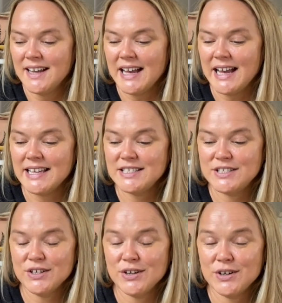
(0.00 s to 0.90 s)
I
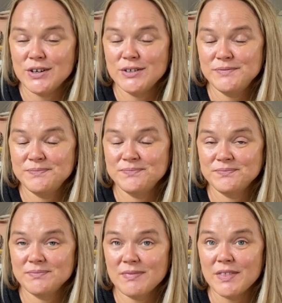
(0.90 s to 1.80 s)
saw
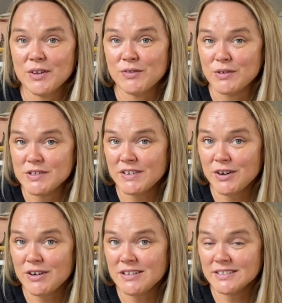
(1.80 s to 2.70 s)
the Grocery
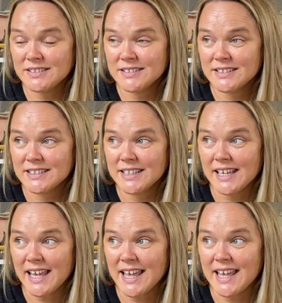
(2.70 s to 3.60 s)
Girls
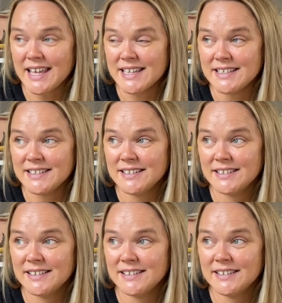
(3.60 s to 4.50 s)
and
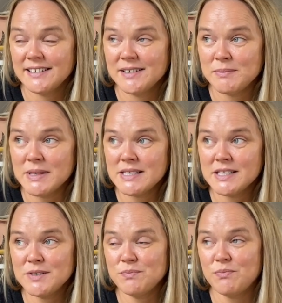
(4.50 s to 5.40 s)

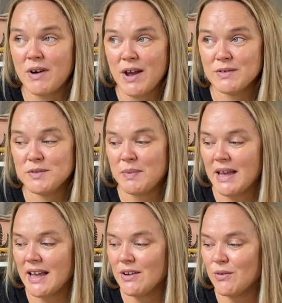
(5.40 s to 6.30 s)
Mrs. Brown's
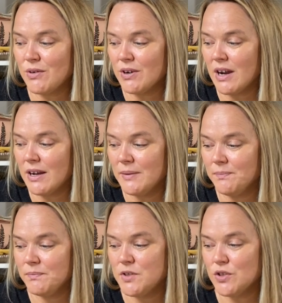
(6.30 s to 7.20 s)
bag, or
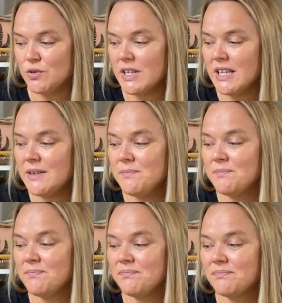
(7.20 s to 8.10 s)
Jody
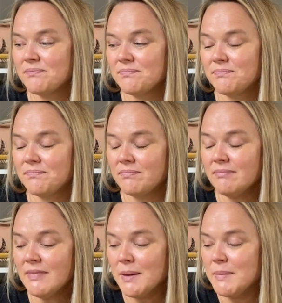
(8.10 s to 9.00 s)

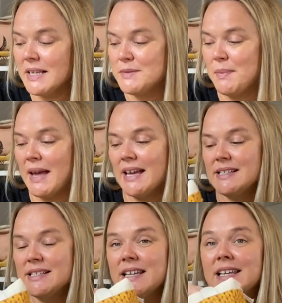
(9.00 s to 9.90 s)
makes
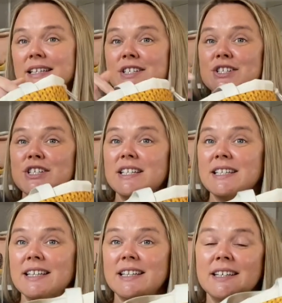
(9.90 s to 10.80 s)
bags, and she
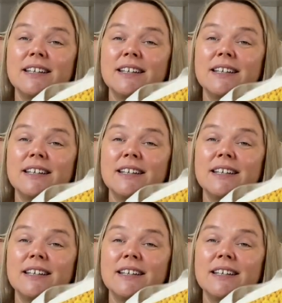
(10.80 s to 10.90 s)
did